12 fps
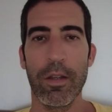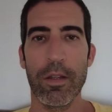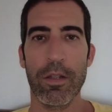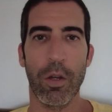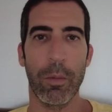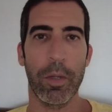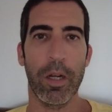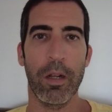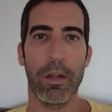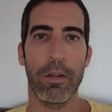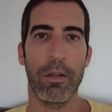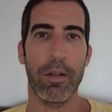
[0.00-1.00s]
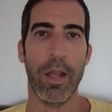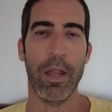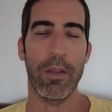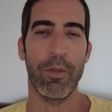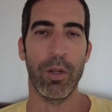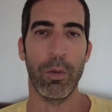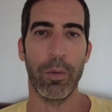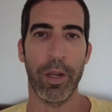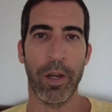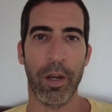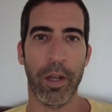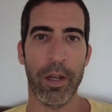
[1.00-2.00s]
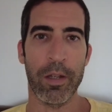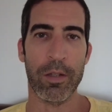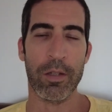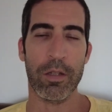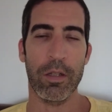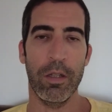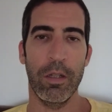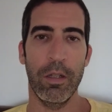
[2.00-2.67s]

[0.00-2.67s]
So I'm gonna end the video there, guys.